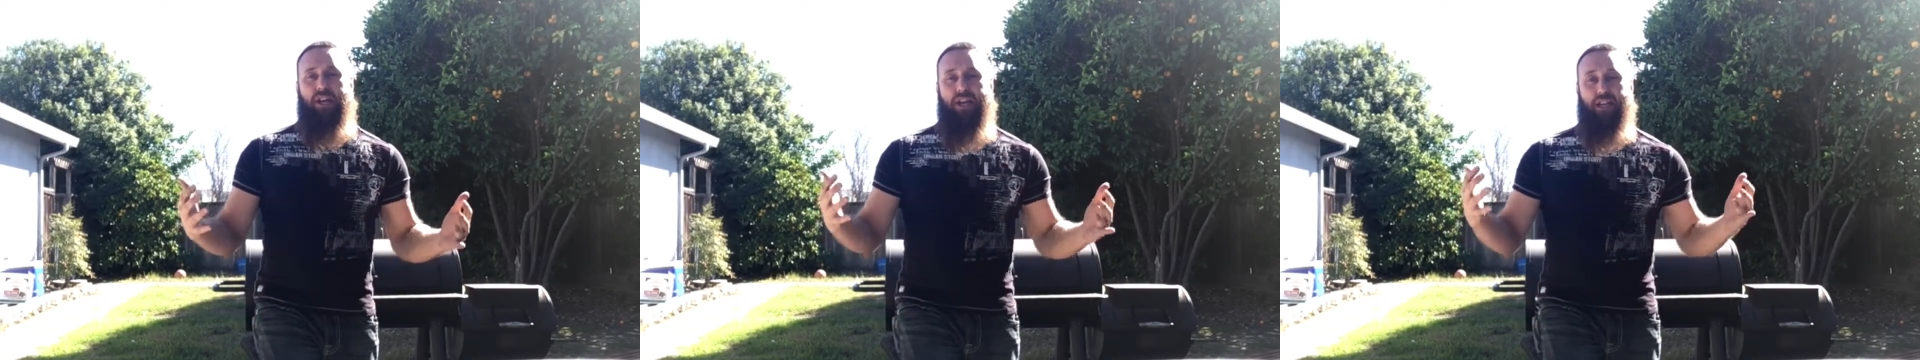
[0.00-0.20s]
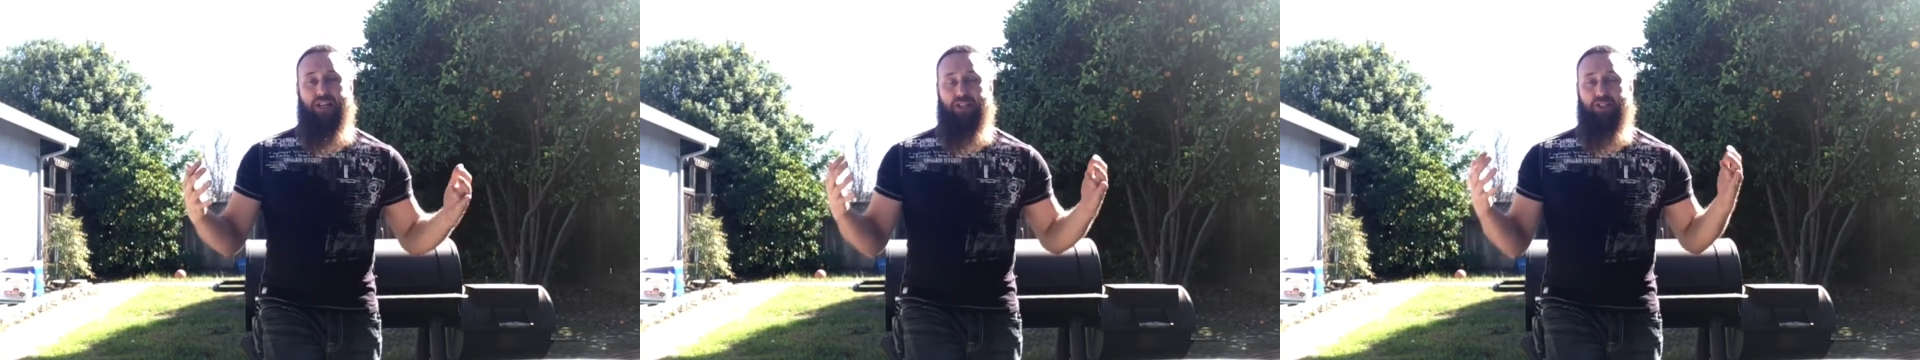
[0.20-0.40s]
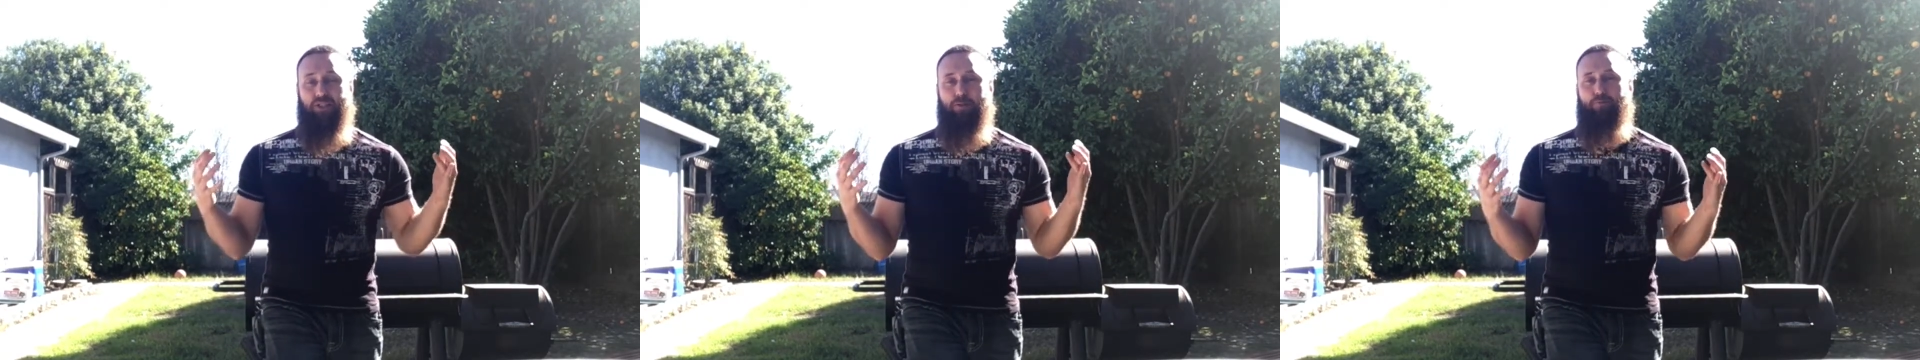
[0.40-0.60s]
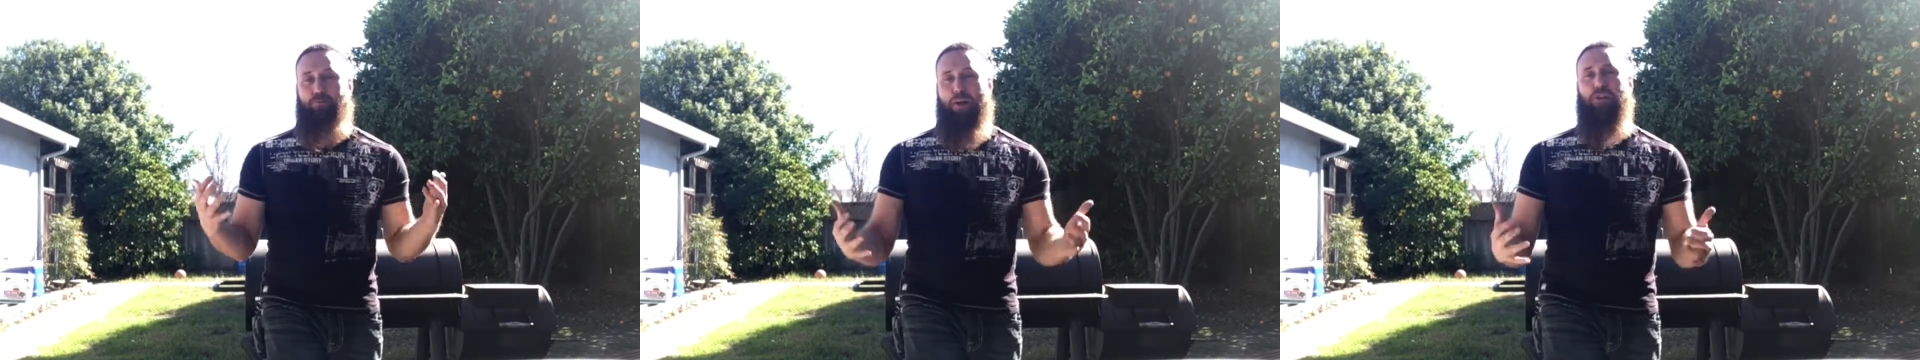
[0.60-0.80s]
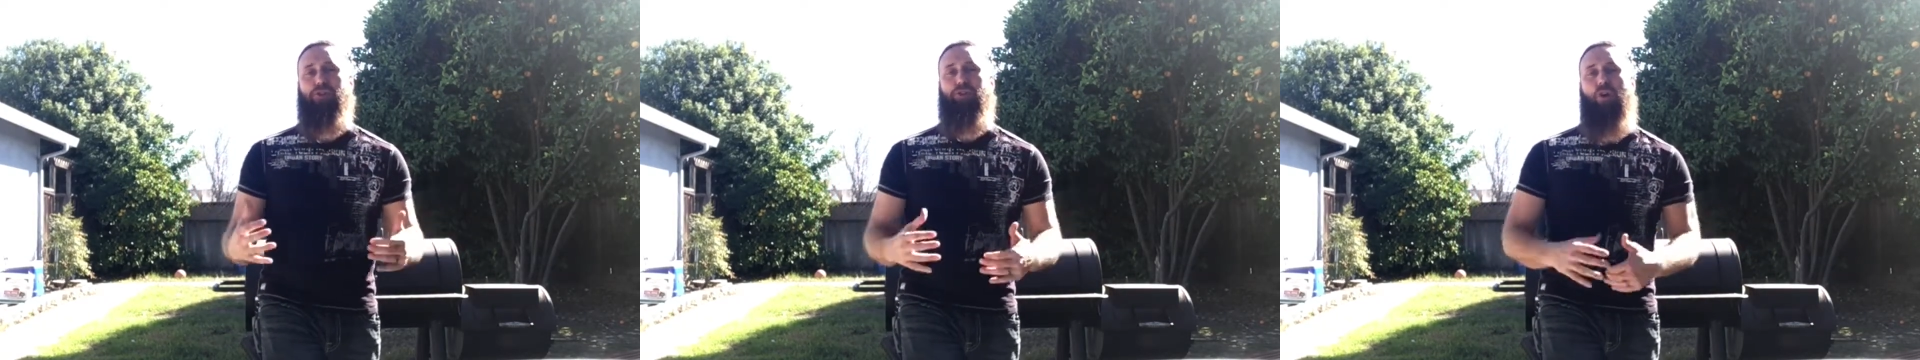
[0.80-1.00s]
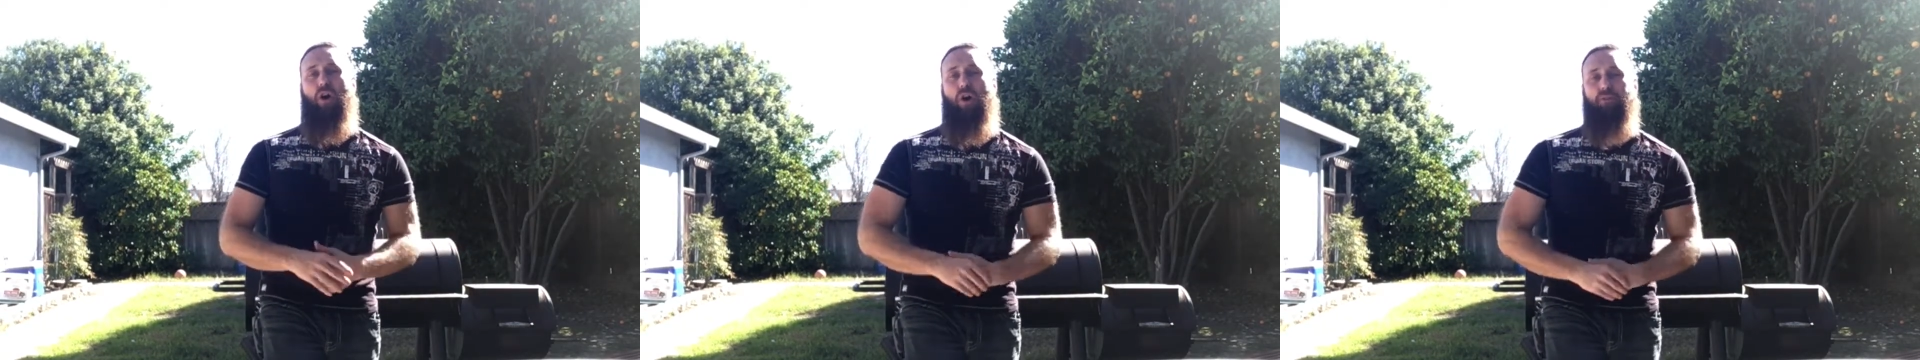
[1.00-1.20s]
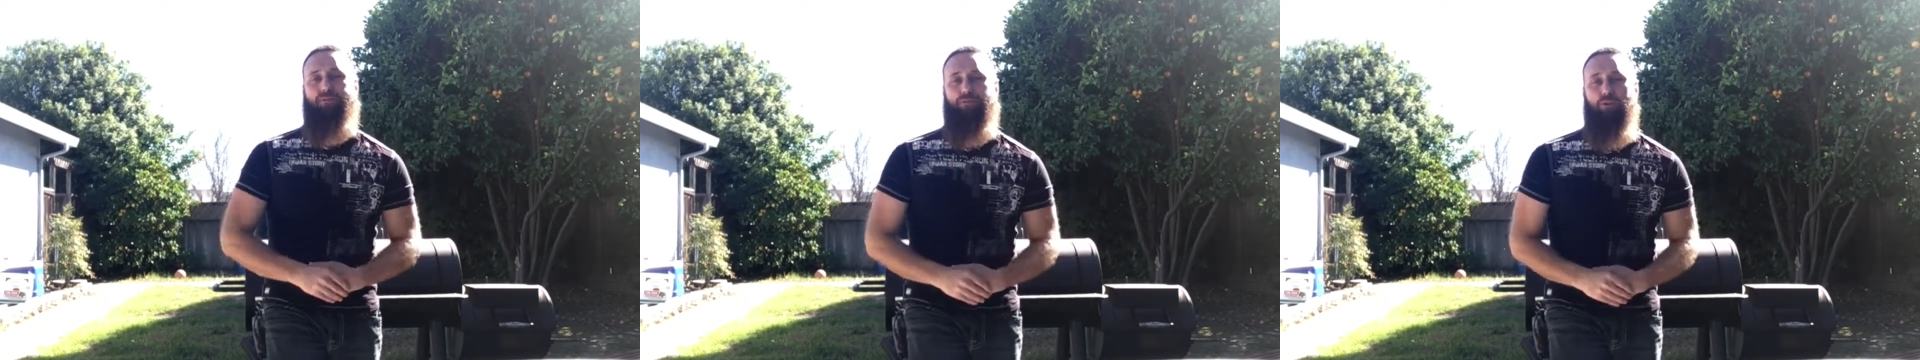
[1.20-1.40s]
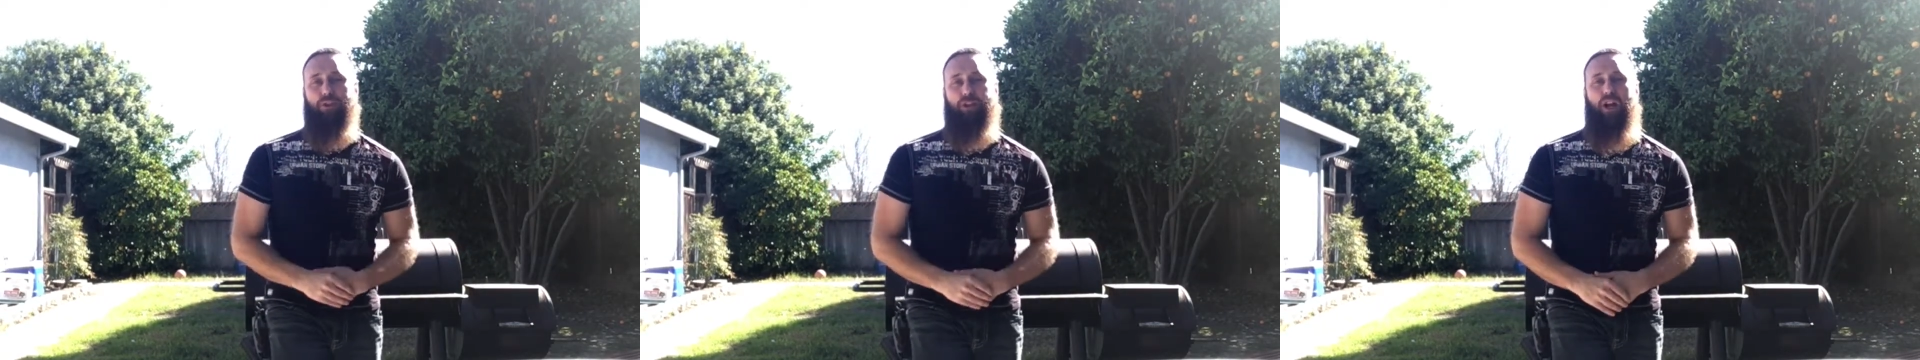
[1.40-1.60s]
in a special
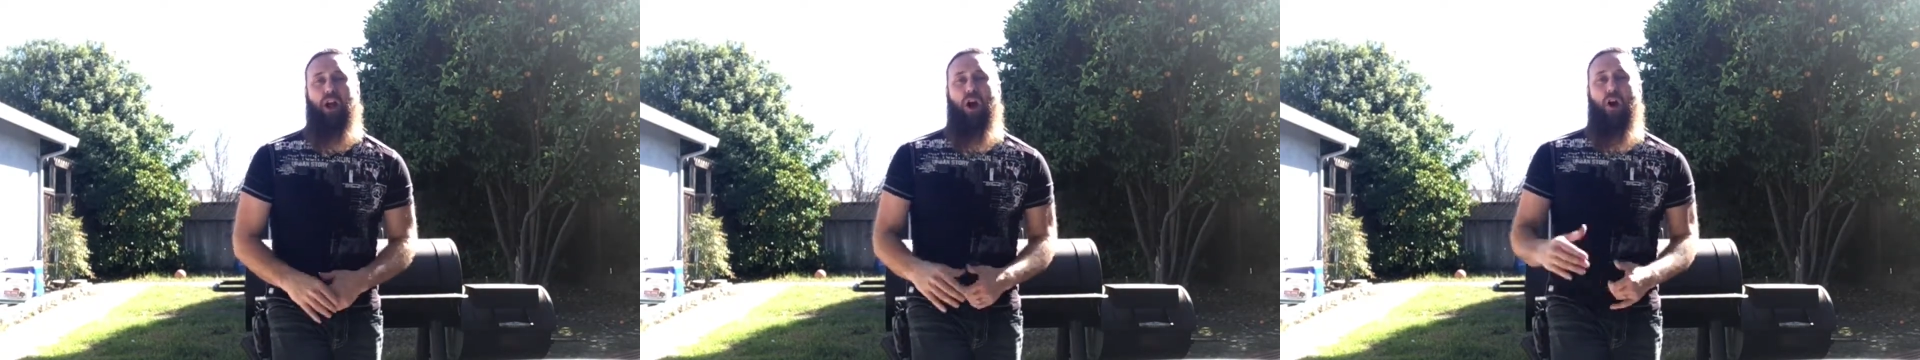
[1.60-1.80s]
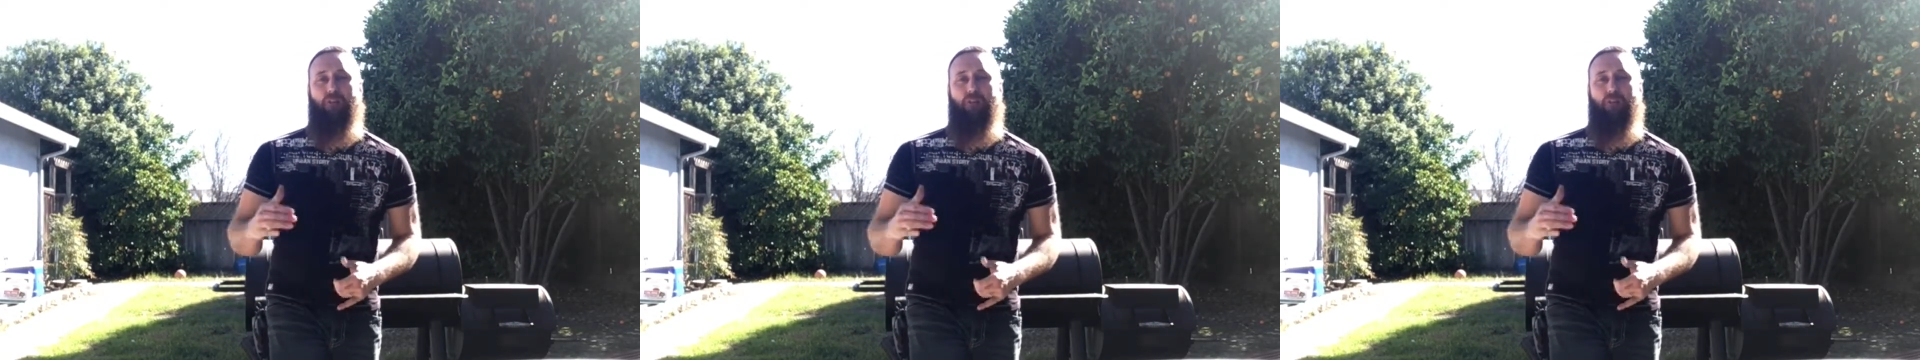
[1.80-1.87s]
offering